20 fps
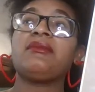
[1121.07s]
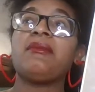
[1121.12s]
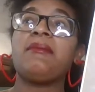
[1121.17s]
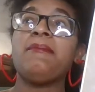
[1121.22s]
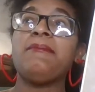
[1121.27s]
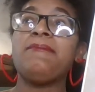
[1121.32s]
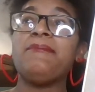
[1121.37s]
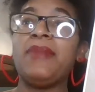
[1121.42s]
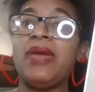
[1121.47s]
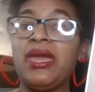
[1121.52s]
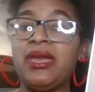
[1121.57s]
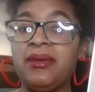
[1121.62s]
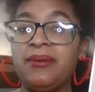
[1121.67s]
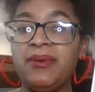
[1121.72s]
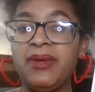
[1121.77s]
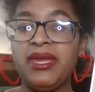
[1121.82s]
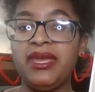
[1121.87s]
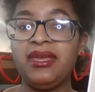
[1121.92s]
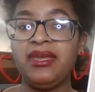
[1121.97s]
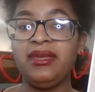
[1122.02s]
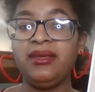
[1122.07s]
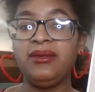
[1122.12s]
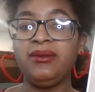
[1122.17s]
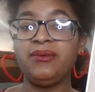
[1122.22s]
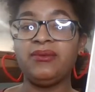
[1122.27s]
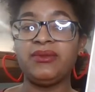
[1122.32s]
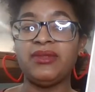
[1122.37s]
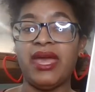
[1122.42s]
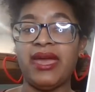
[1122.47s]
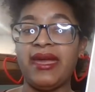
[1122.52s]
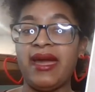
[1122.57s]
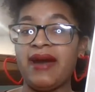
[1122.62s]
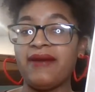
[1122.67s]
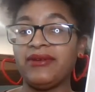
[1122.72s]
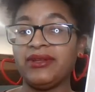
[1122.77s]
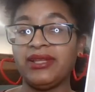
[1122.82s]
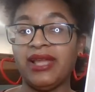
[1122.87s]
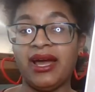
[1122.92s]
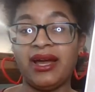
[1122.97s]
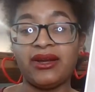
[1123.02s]
Maybe they have a
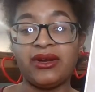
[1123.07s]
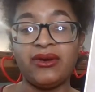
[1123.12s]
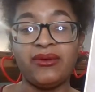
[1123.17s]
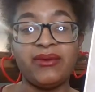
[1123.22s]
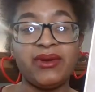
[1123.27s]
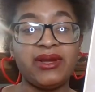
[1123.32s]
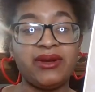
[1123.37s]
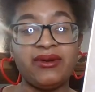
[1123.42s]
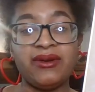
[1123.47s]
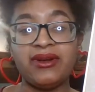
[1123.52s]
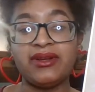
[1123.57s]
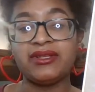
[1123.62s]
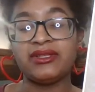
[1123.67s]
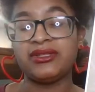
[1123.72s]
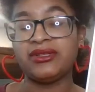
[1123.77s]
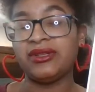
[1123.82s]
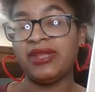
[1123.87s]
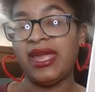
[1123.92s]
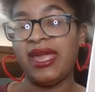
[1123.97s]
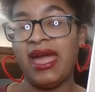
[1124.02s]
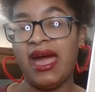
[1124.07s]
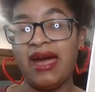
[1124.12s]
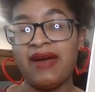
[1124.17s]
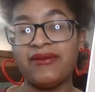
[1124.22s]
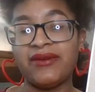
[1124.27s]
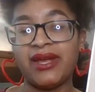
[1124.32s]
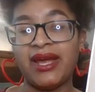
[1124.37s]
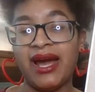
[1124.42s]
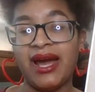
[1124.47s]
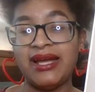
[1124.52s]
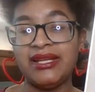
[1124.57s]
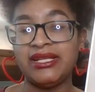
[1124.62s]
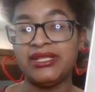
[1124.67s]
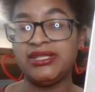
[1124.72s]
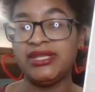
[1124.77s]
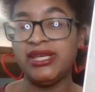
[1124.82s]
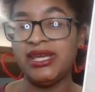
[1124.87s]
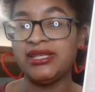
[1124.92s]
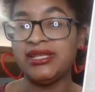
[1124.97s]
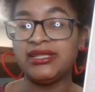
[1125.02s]
lot going on, so they haven't gotten a
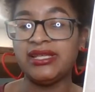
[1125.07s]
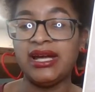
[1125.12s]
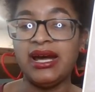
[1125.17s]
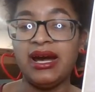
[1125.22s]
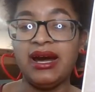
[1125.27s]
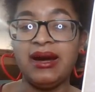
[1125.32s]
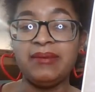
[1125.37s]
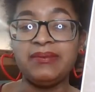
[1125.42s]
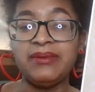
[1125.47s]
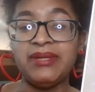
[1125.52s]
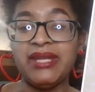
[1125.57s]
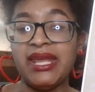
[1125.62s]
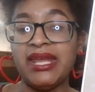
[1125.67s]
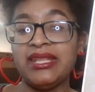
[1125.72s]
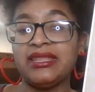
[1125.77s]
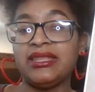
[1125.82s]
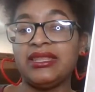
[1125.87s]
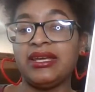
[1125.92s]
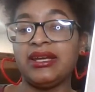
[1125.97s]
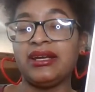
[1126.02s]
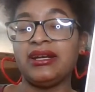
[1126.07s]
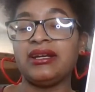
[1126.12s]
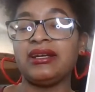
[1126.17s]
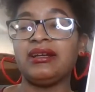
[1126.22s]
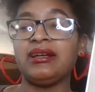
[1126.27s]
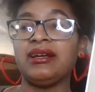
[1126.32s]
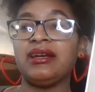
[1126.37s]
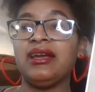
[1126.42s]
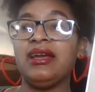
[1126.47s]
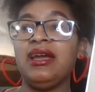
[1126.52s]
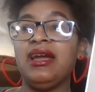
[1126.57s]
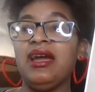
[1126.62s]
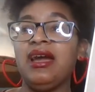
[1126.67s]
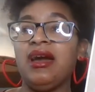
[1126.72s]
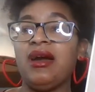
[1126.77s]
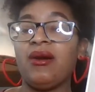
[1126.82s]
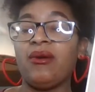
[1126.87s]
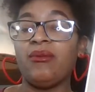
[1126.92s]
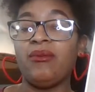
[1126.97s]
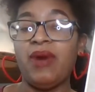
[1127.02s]
chance to update their
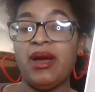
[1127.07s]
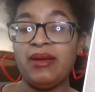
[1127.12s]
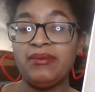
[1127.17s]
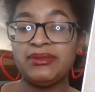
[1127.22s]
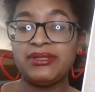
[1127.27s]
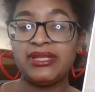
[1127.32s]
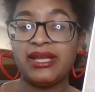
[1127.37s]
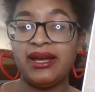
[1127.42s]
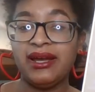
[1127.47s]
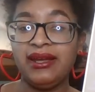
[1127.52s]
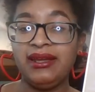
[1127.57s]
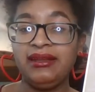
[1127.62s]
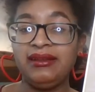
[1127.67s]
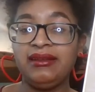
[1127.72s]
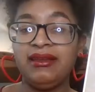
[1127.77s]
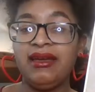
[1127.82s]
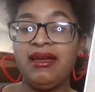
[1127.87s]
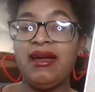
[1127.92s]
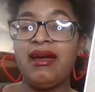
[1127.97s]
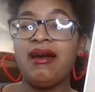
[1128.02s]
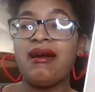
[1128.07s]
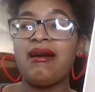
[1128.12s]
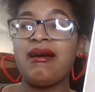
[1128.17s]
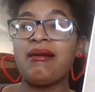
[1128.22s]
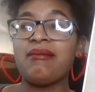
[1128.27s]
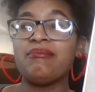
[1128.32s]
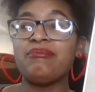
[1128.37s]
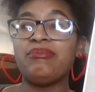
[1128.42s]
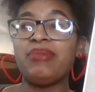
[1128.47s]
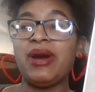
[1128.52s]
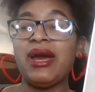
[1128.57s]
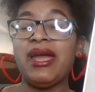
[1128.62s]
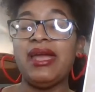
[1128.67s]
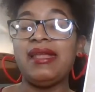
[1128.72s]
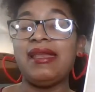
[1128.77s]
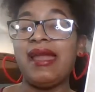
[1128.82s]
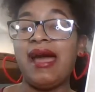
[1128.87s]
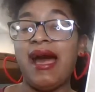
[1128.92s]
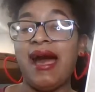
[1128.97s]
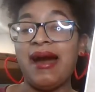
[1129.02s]
website.
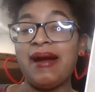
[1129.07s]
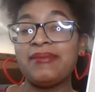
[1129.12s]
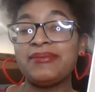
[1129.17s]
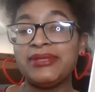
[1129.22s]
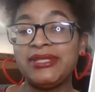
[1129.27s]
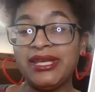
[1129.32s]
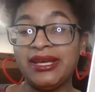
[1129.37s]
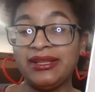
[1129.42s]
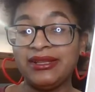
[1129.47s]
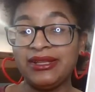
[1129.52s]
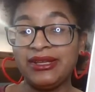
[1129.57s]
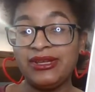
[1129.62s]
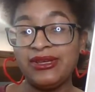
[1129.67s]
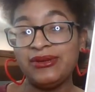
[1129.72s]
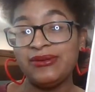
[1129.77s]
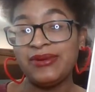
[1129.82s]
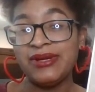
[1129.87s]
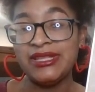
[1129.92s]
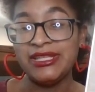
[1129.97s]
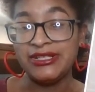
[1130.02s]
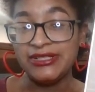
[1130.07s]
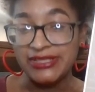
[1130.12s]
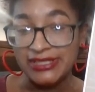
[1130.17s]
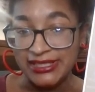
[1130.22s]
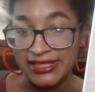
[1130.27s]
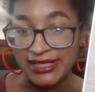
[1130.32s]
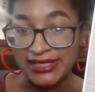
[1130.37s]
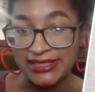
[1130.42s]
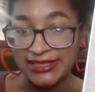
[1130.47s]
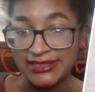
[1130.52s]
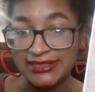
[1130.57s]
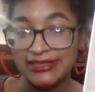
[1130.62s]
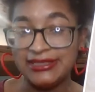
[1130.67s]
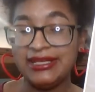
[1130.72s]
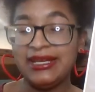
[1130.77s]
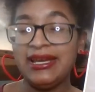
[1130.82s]
But I'm telling you, in their stead,